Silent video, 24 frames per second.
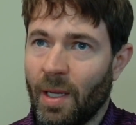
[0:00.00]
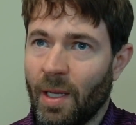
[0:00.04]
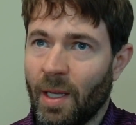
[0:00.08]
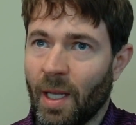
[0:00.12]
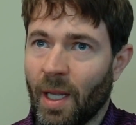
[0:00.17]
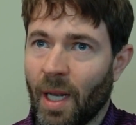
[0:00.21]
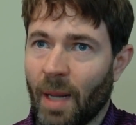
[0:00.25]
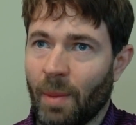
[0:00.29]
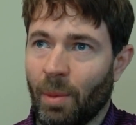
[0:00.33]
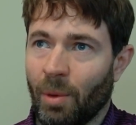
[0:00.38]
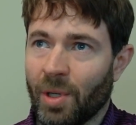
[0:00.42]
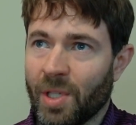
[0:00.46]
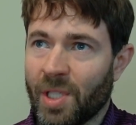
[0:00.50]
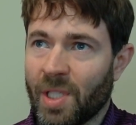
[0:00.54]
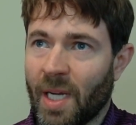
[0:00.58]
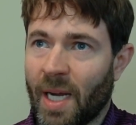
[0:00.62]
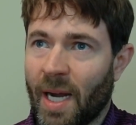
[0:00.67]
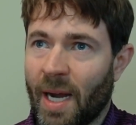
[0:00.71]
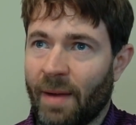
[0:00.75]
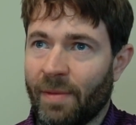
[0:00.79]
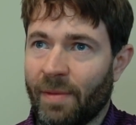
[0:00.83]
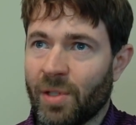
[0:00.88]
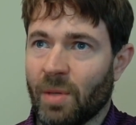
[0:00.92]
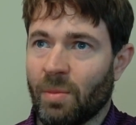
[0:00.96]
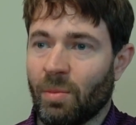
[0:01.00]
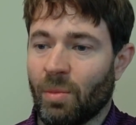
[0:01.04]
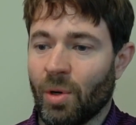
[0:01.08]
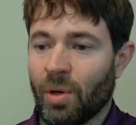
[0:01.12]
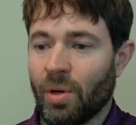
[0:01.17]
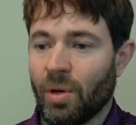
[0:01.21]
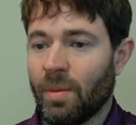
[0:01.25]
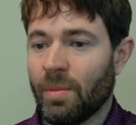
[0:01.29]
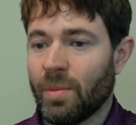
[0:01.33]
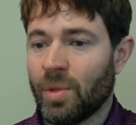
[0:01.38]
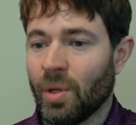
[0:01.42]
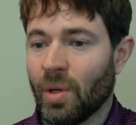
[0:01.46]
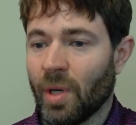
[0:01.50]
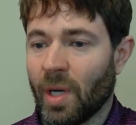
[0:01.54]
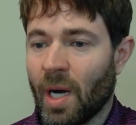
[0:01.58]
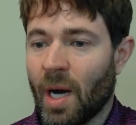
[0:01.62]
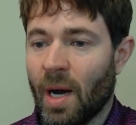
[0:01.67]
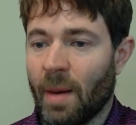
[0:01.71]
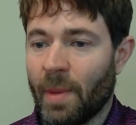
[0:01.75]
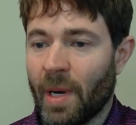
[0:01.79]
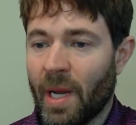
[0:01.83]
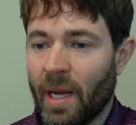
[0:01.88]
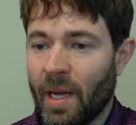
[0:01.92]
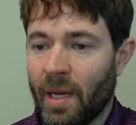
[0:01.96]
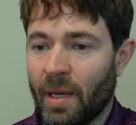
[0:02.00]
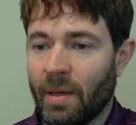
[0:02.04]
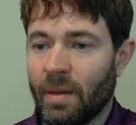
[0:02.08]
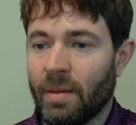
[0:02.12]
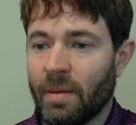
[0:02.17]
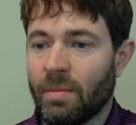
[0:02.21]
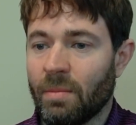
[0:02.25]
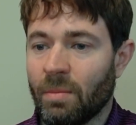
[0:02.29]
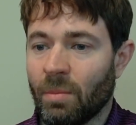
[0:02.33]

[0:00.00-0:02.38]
enable us to have some room to accommodate